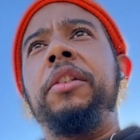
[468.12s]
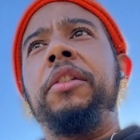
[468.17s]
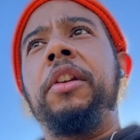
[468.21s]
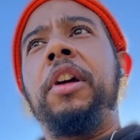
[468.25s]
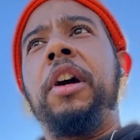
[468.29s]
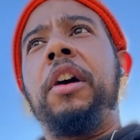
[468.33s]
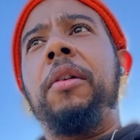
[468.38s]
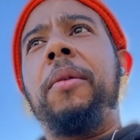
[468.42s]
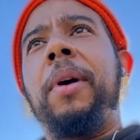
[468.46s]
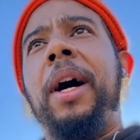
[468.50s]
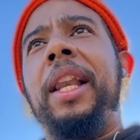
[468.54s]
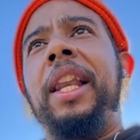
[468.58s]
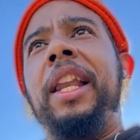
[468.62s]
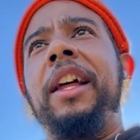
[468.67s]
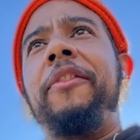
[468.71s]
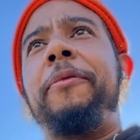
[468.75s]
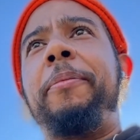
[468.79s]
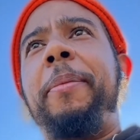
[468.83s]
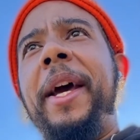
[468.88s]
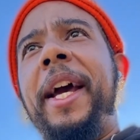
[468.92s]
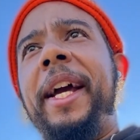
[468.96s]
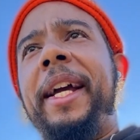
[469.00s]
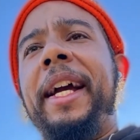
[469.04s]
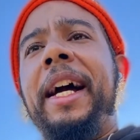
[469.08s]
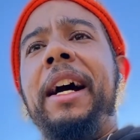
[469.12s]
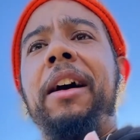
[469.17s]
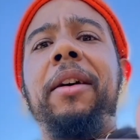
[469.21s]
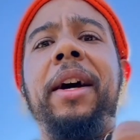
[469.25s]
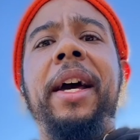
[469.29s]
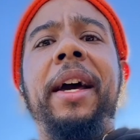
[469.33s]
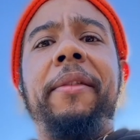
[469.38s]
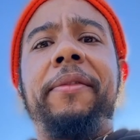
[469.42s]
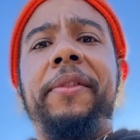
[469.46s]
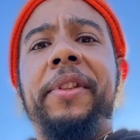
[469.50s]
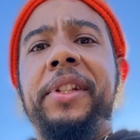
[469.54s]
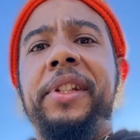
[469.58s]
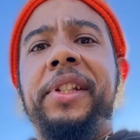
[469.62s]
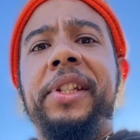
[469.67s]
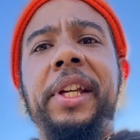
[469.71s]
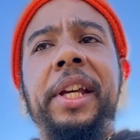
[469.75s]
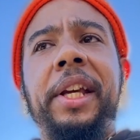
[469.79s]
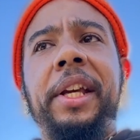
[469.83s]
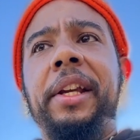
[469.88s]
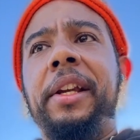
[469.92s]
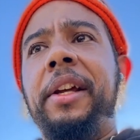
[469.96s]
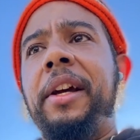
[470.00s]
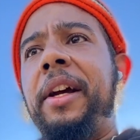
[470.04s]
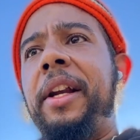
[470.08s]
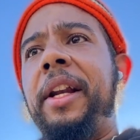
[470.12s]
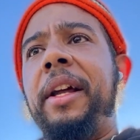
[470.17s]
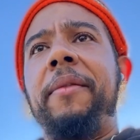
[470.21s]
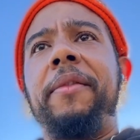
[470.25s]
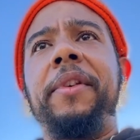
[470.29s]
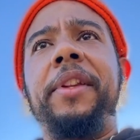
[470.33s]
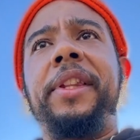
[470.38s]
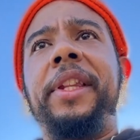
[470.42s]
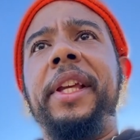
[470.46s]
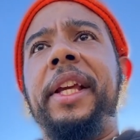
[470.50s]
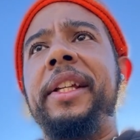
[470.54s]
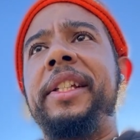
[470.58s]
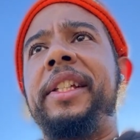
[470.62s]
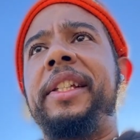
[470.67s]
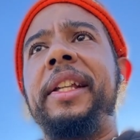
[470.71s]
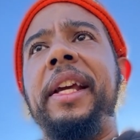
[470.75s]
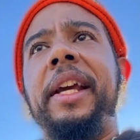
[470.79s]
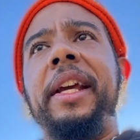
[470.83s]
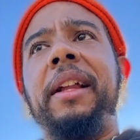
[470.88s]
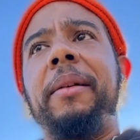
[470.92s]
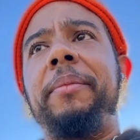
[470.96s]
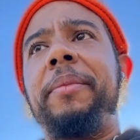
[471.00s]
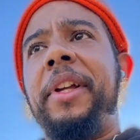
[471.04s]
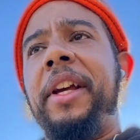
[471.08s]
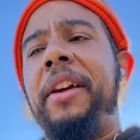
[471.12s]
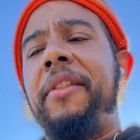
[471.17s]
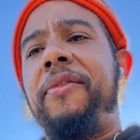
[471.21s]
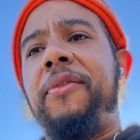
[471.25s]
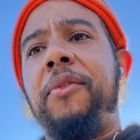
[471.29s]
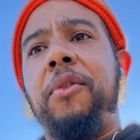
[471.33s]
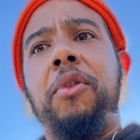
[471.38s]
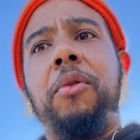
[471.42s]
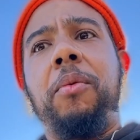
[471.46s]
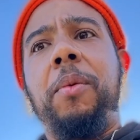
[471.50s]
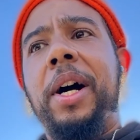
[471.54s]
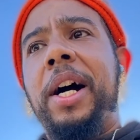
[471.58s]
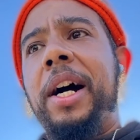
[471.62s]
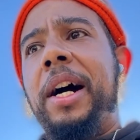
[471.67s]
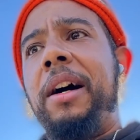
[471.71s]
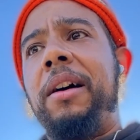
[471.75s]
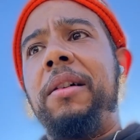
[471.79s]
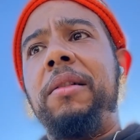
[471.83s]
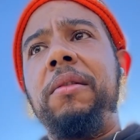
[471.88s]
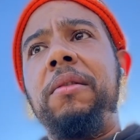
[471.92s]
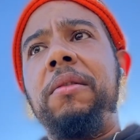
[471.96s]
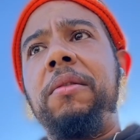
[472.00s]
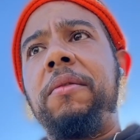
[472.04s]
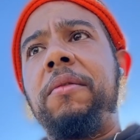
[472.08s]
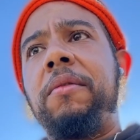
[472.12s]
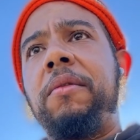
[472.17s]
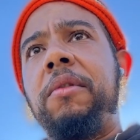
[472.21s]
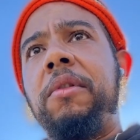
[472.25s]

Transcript: You know, I left back out after seeing her and everything, stayed up there for a while.